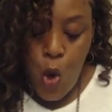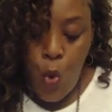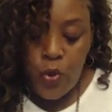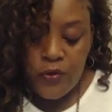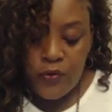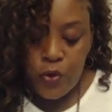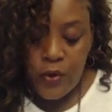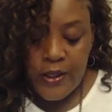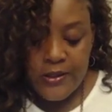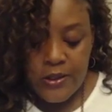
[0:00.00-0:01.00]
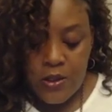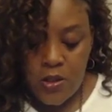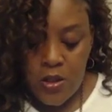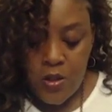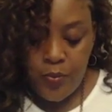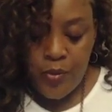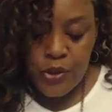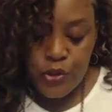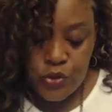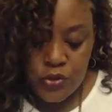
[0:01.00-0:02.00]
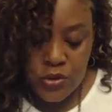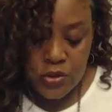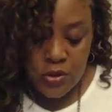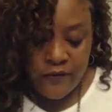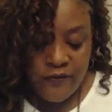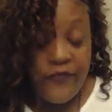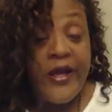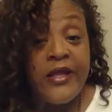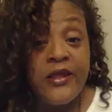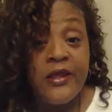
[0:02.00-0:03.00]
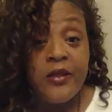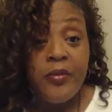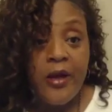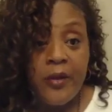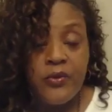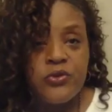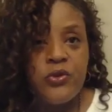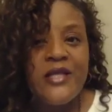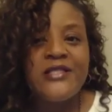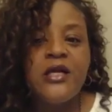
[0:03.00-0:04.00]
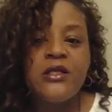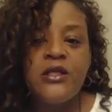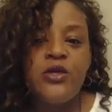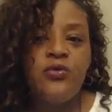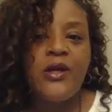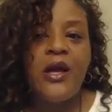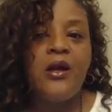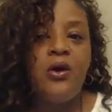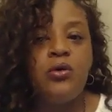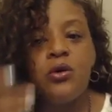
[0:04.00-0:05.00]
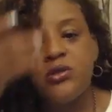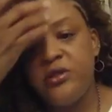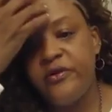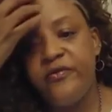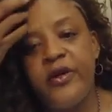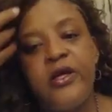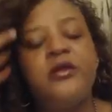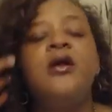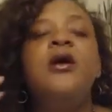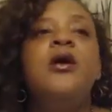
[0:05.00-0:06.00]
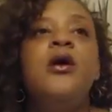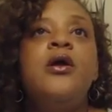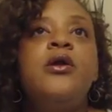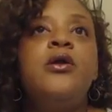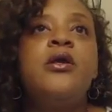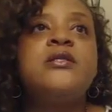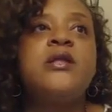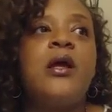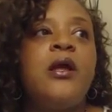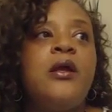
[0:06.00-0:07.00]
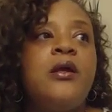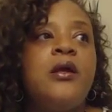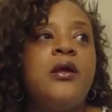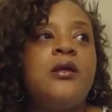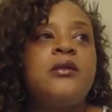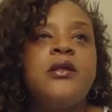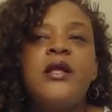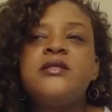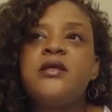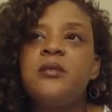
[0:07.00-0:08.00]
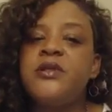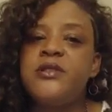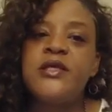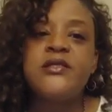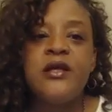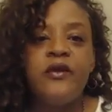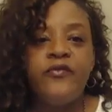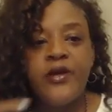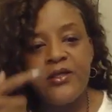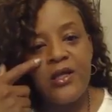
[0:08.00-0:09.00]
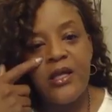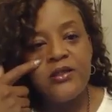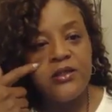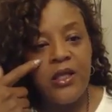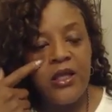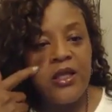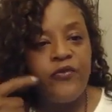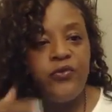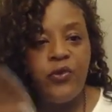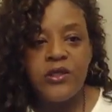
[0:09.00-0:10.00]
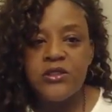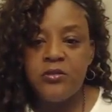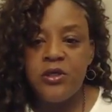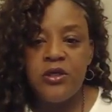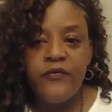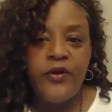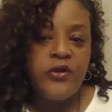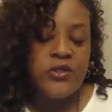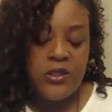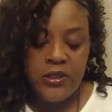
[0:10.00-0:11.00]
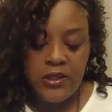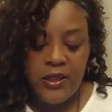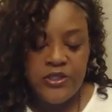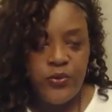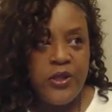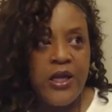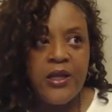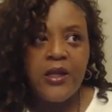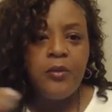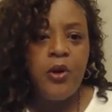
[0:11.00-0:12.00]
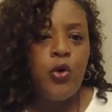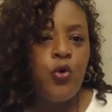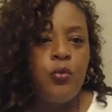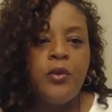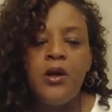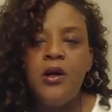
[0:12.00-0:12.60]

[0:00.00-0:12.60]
one of the great pictures of faith in the Bible. So that's the other thing. You got to hold on to your faith. It's like things come to test our faith. Like if you watch some of the other videos I did last week, I come home,